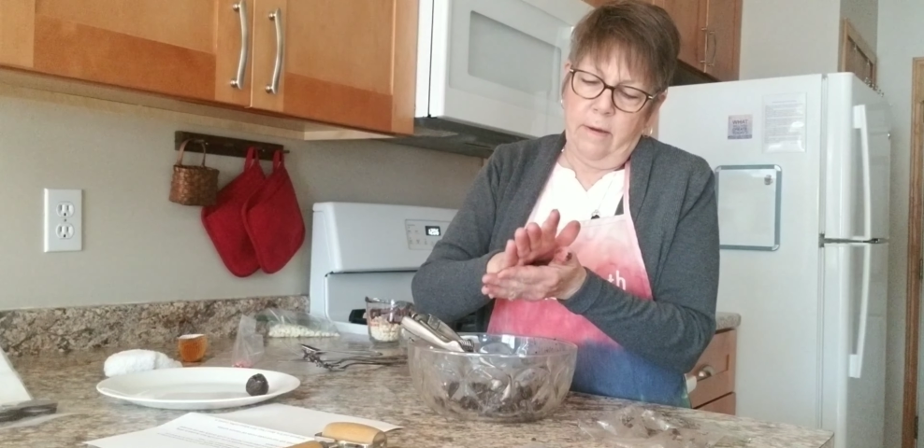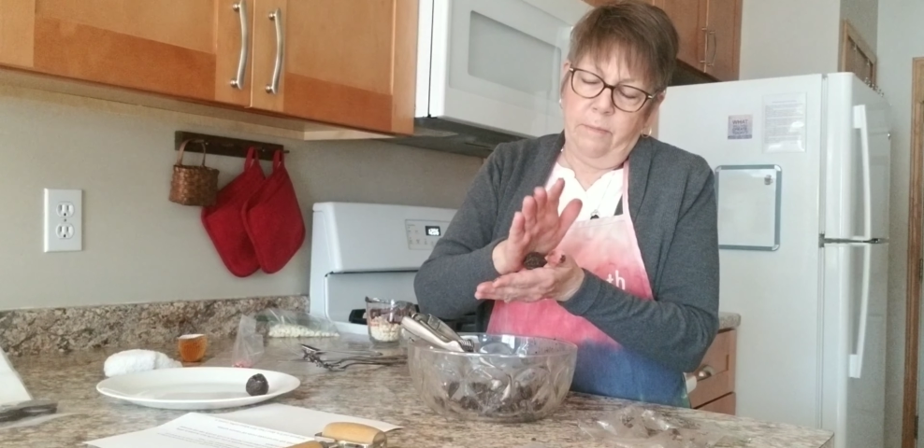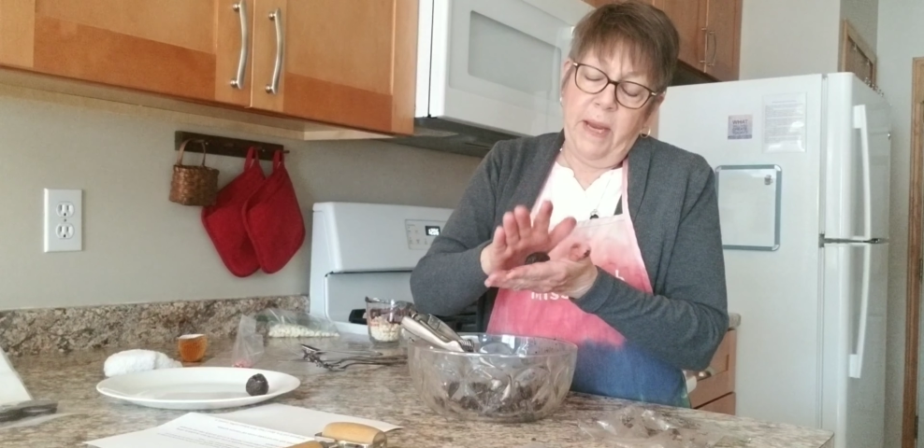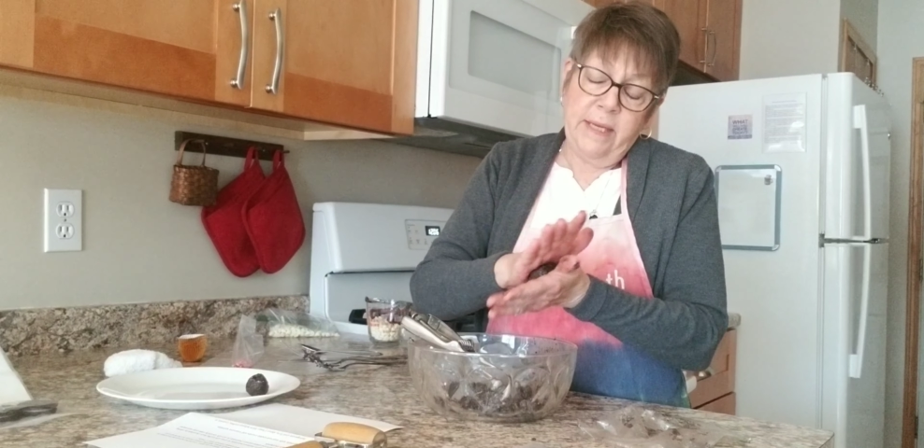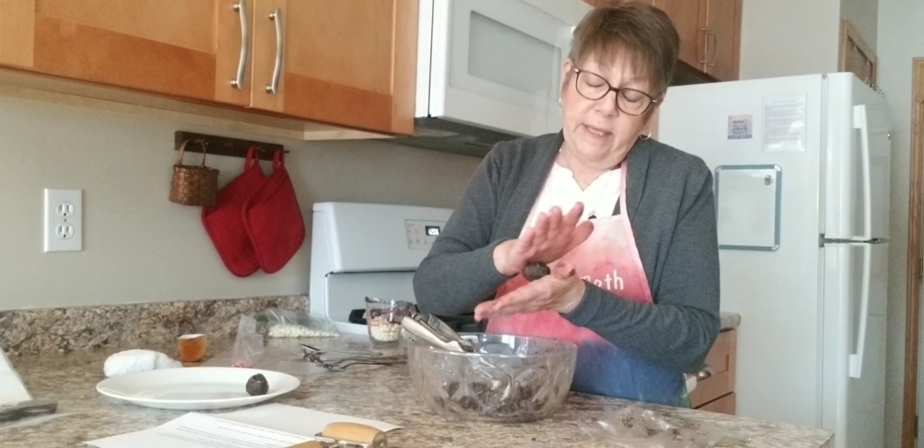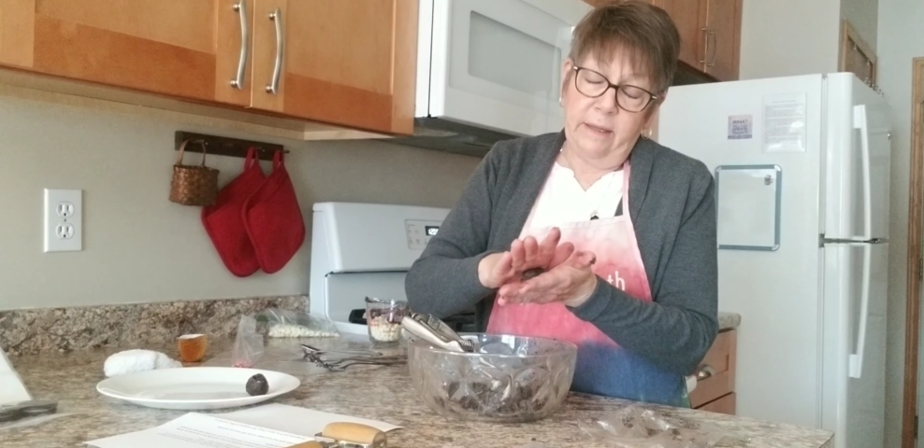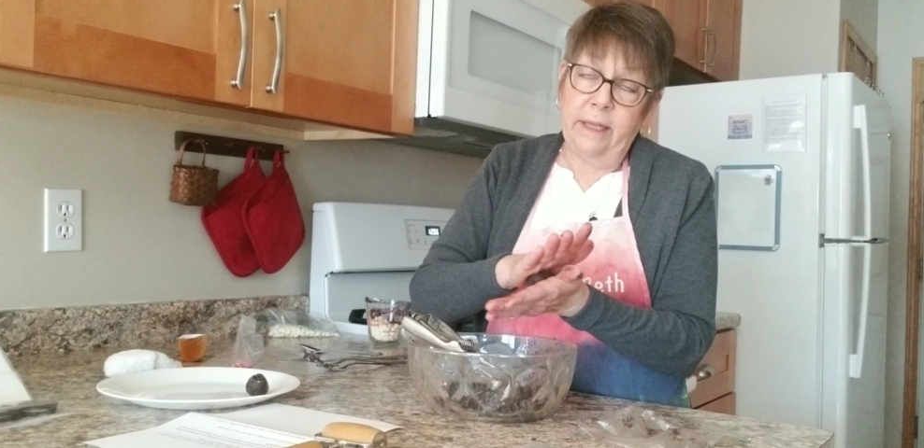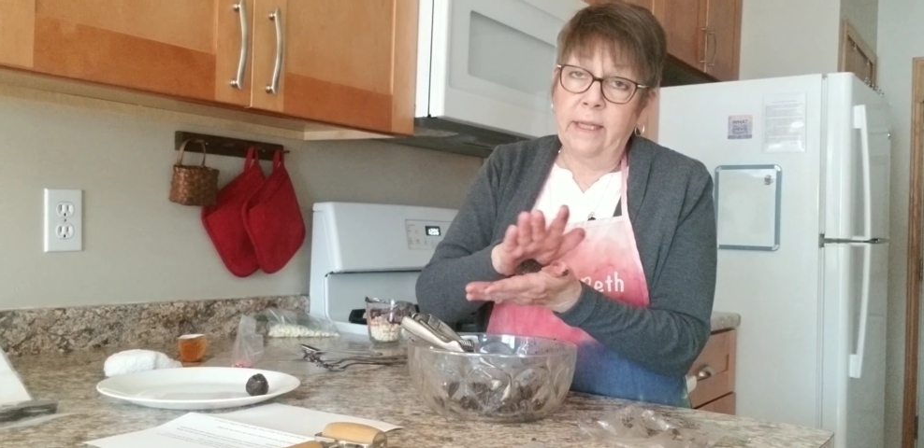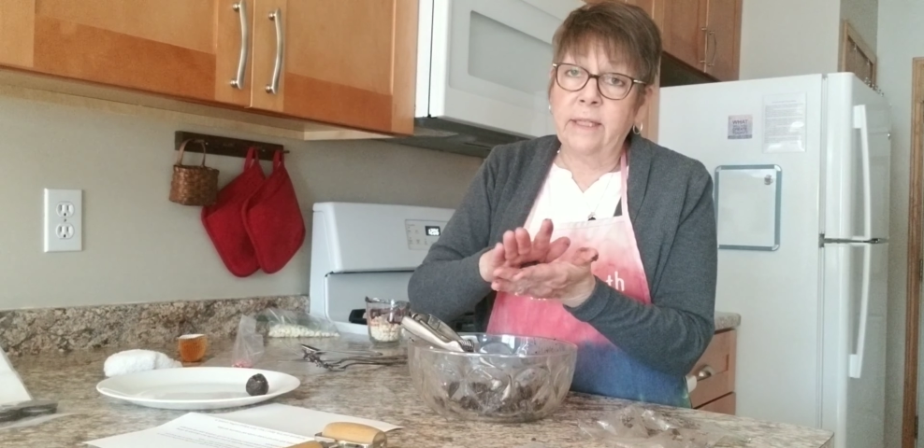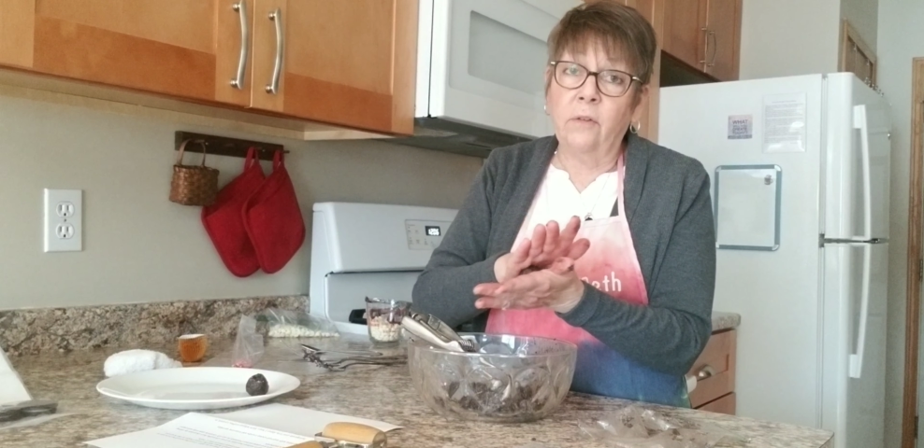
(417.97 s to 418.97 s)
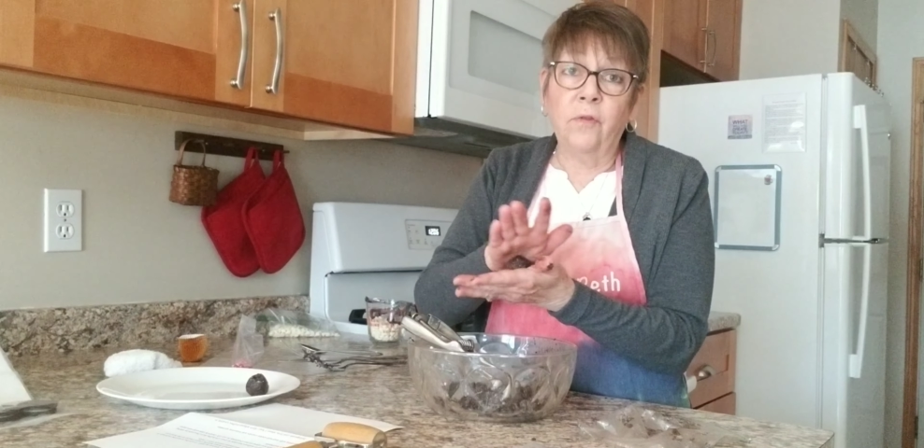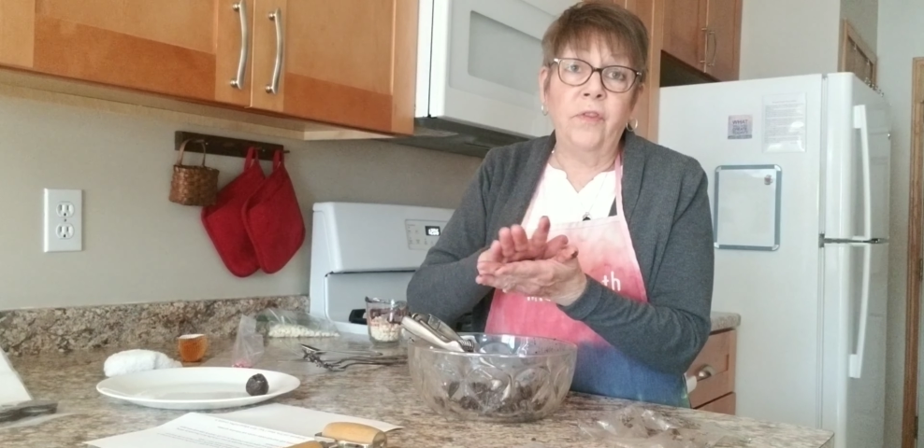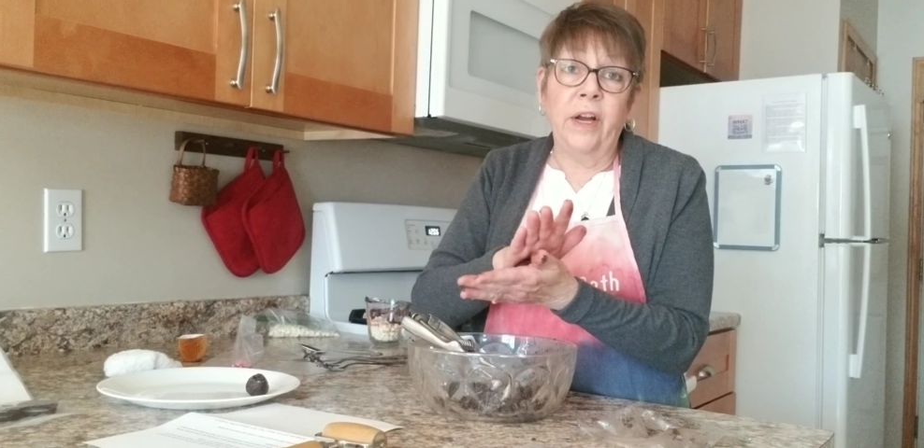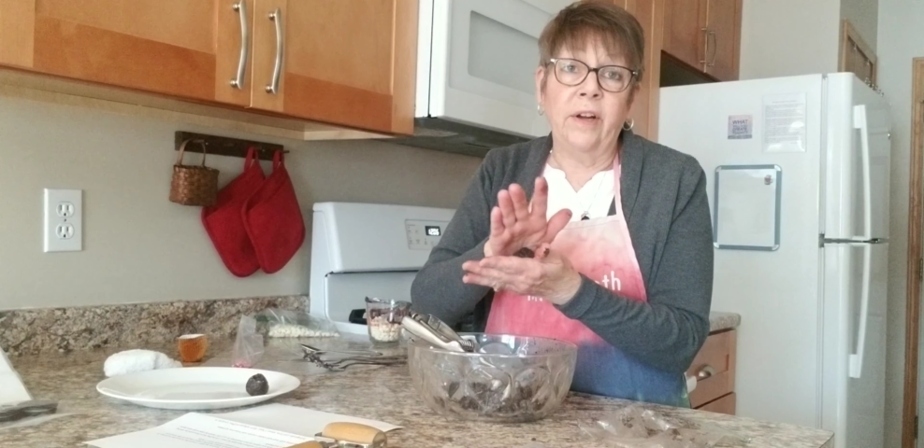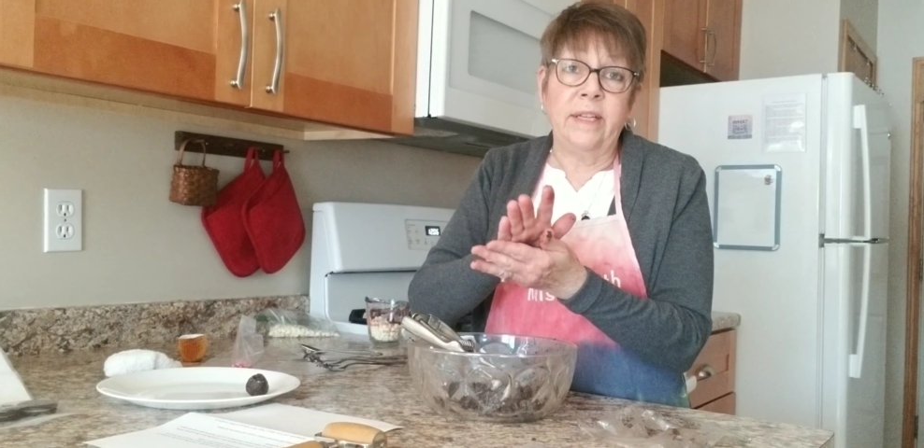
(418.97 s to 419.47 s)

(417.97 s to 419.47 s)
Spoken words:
Basically, it's a very